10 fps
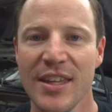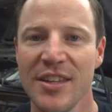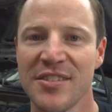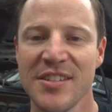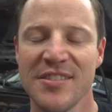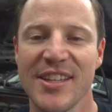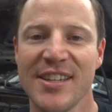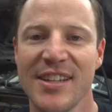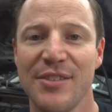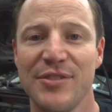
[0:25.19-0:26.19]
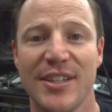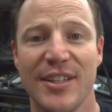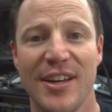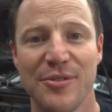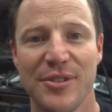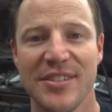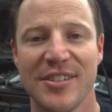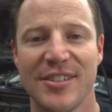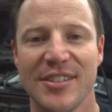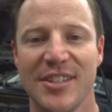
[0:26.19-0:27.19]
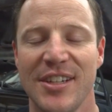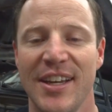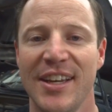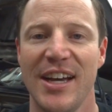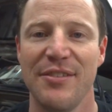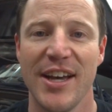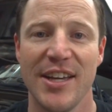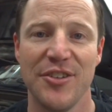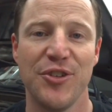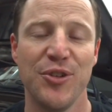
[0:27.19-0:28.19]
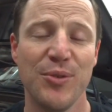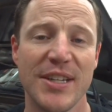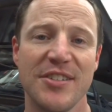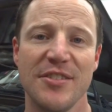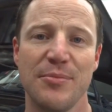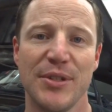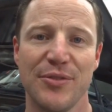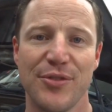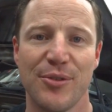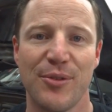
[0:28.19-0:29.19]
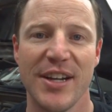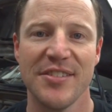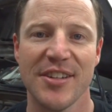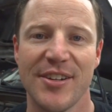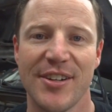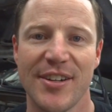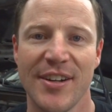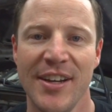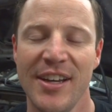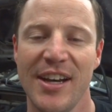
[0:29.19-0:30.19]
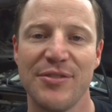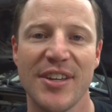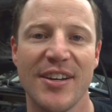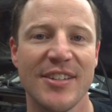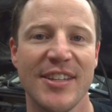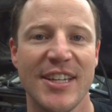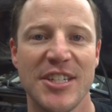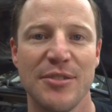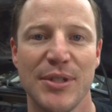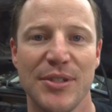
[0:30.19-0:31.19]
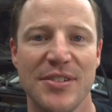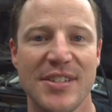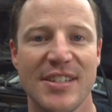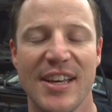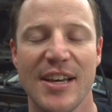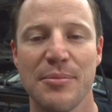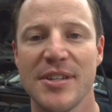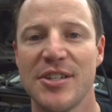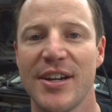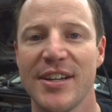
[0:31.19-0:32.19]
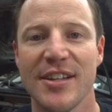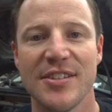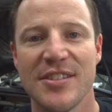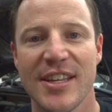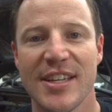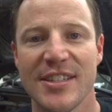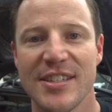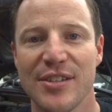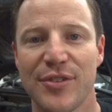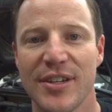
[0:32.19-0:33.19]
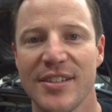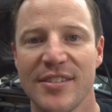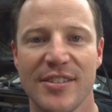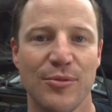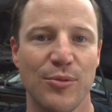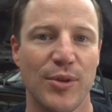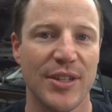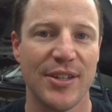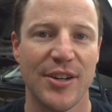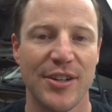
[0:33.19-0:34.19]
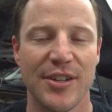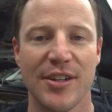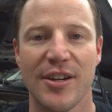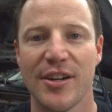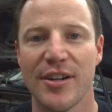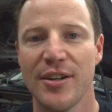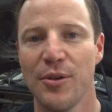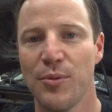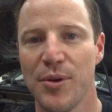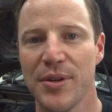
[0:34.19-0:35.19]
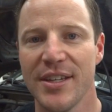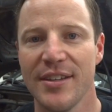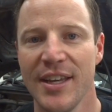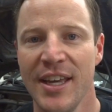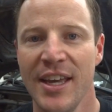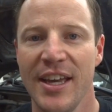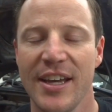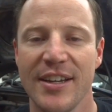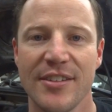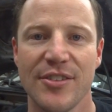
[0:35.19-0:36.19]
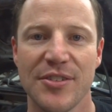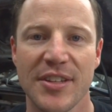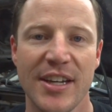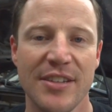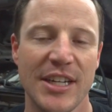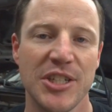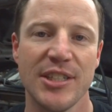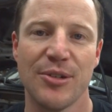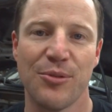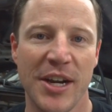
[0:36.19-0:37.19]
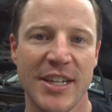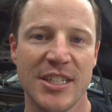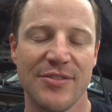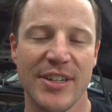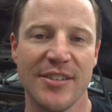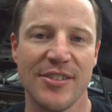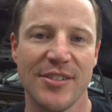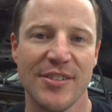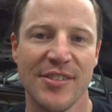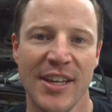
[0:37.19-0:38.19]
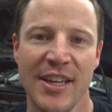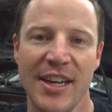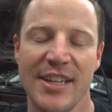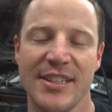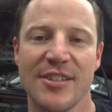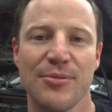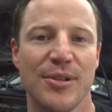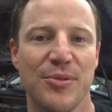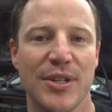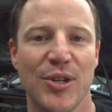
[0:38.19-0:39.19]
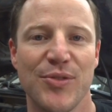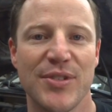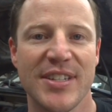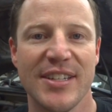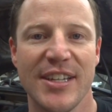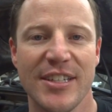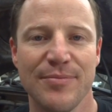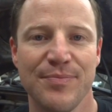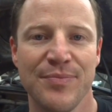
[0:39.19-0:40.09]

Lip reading: Since then, I've done a lot of research. I've had 2 engines built for the race car. I've talked to the engine builders in depth to try and understand the difference. Will it hurt your car? Won't it? And there's kind of actually a range of answers, and that's what I want to go over today.